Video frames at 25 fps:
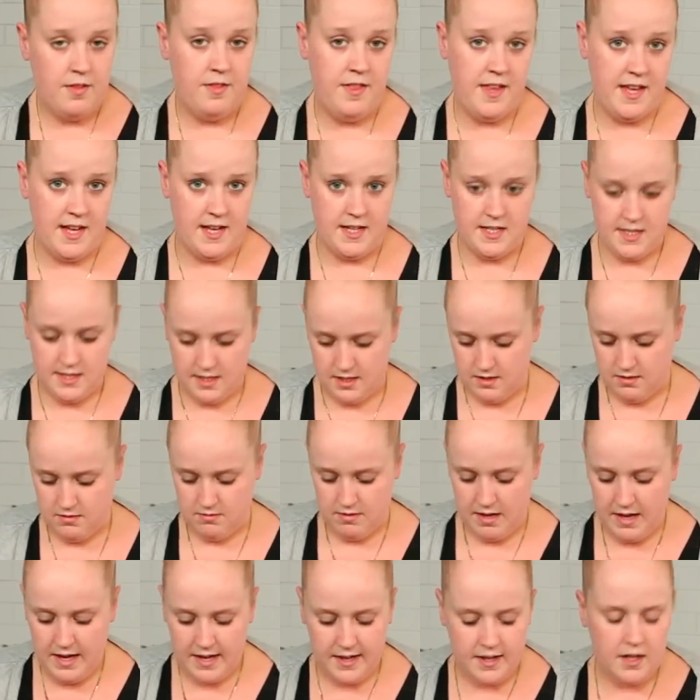These,
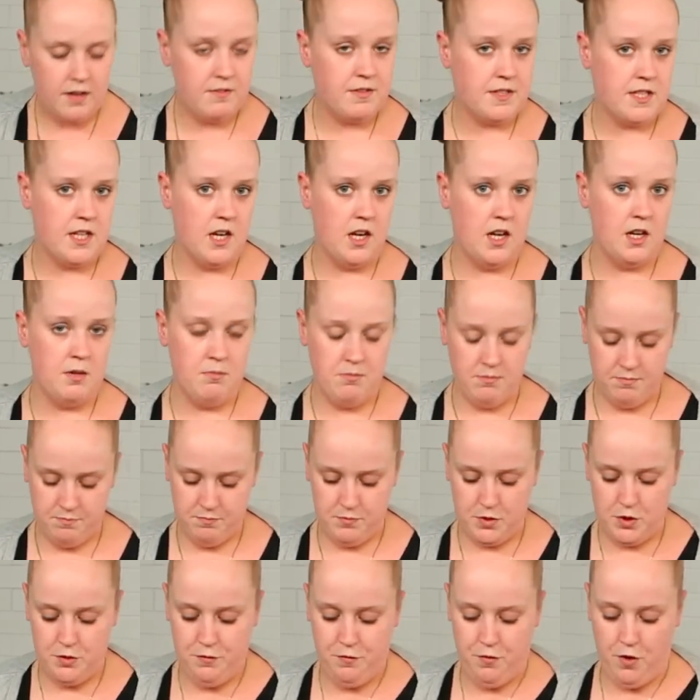any other time,
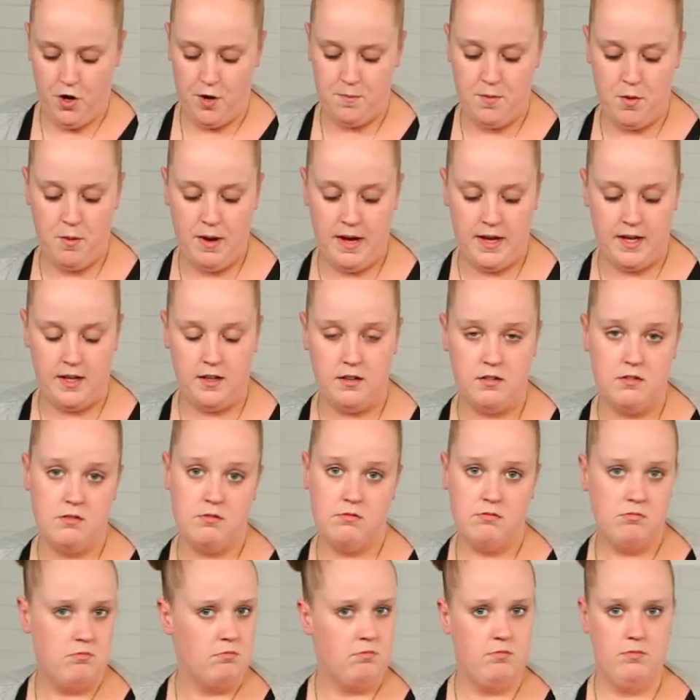you'd throw them away.
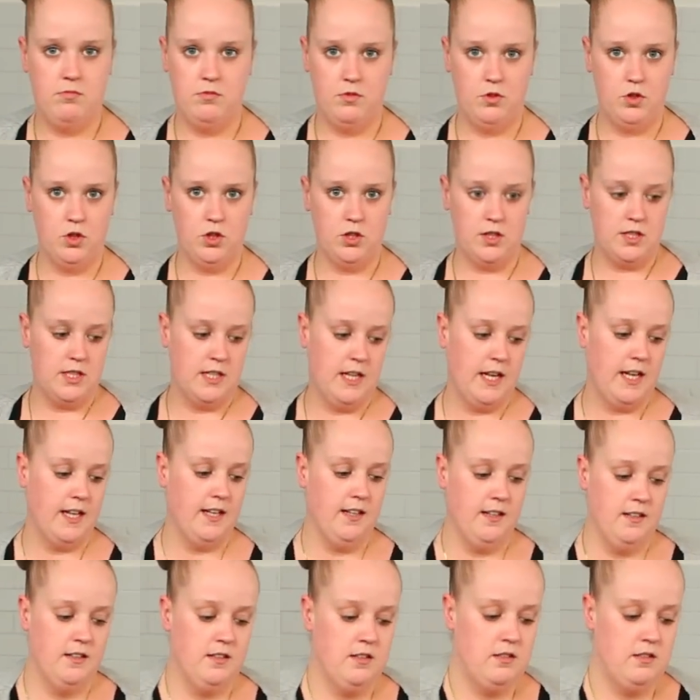Not today.